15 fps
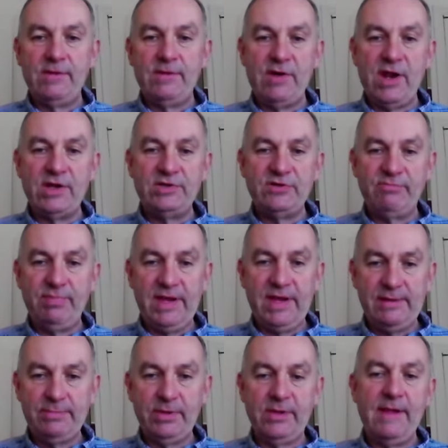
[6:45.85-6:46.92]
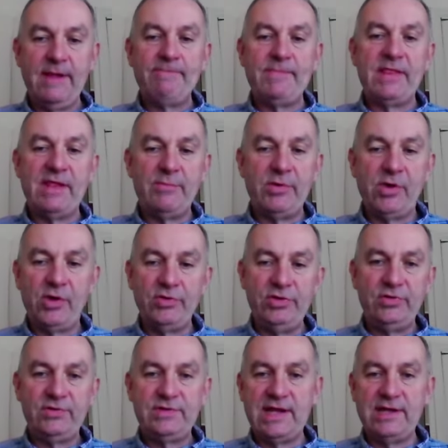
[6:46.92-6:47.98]
range of people, and then we've got new
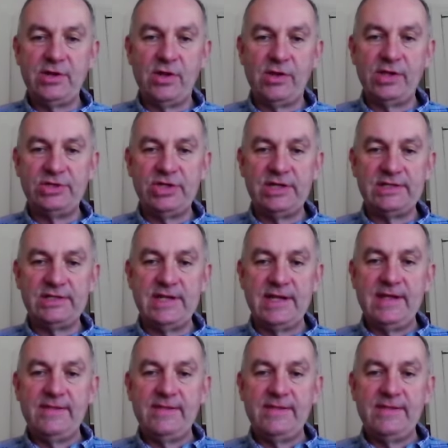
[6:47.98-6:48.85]
technologies